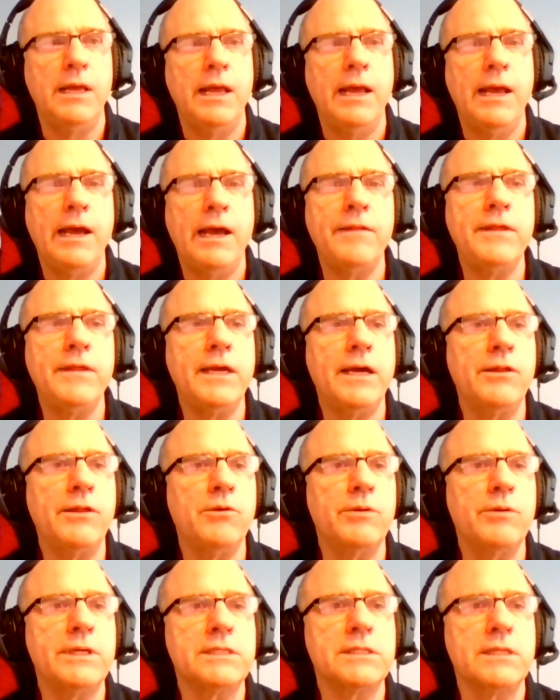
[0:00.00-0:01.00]
And the
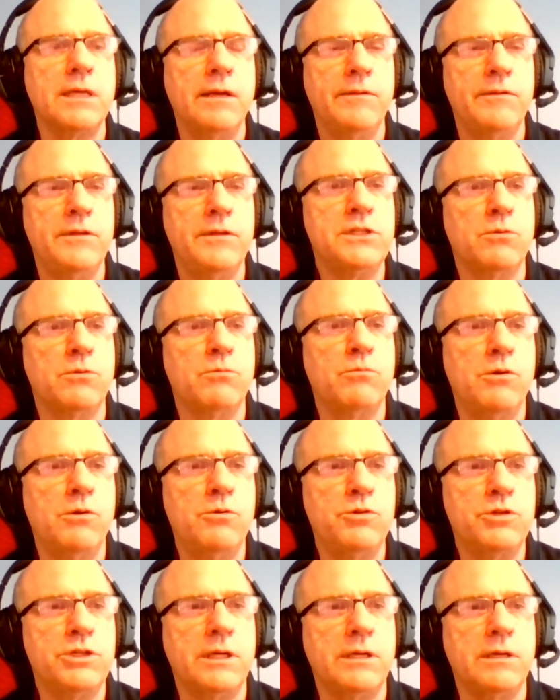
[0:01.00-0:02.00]
other is this
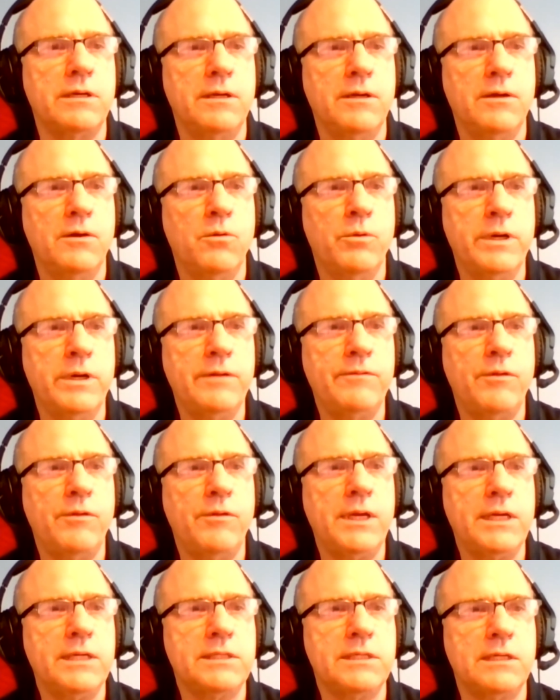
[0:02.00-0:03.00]
erosion. One of the
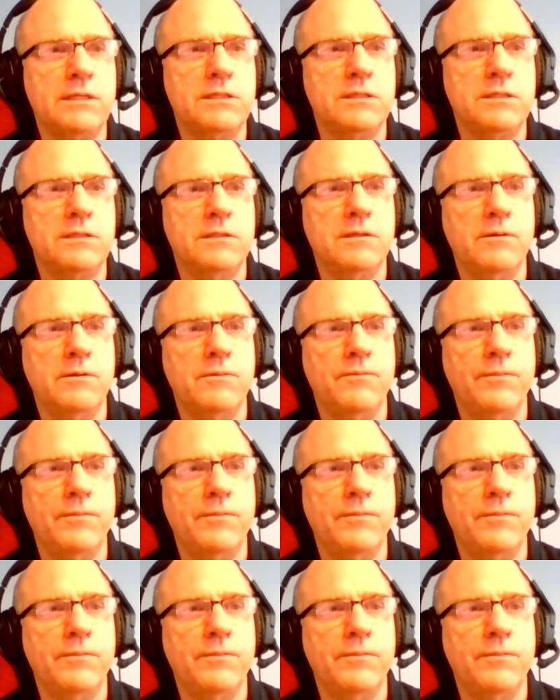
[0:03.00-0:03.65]
things